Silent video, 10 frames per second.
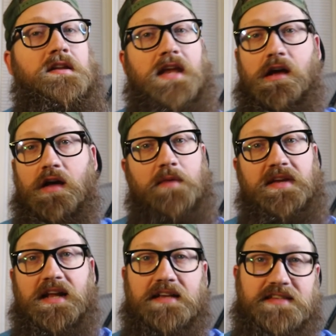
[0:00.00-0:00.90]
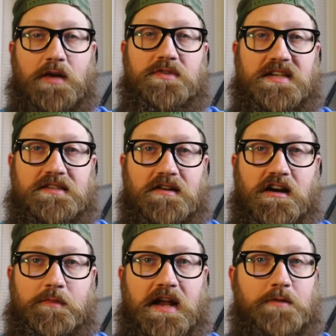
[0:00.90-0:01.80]
Now, I mean, I said I wasn't going to
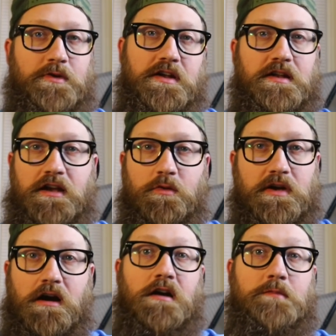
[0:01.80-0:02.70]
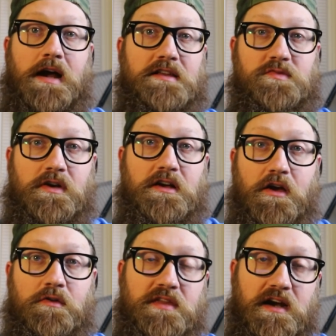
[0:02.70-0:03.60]
talk about it, but here we are and might as well
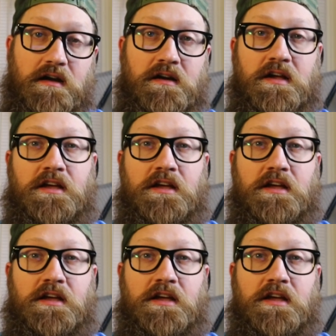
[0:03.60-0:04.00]
go there.